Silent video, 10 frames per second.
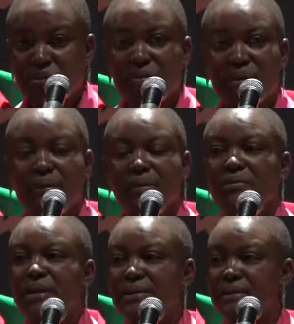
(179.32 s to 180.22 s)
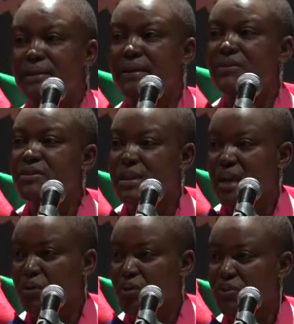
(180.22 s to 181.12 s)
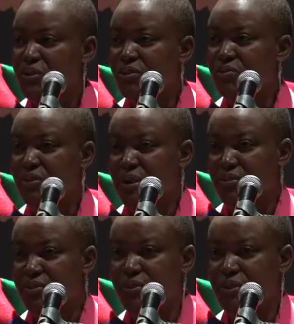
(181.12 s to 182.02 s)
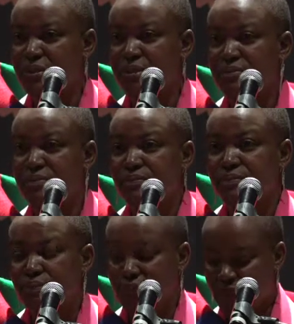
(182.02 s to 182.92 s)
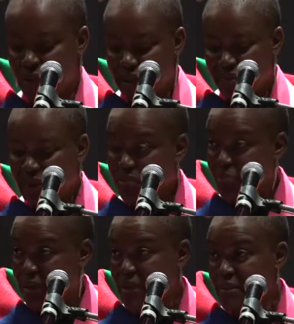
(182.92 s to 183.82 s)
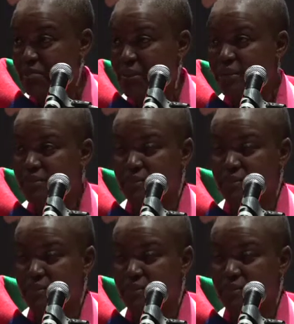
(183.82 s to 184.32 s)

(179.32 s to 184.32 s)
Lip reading: to thank the United Nations High Commission for Refugees for having embraced me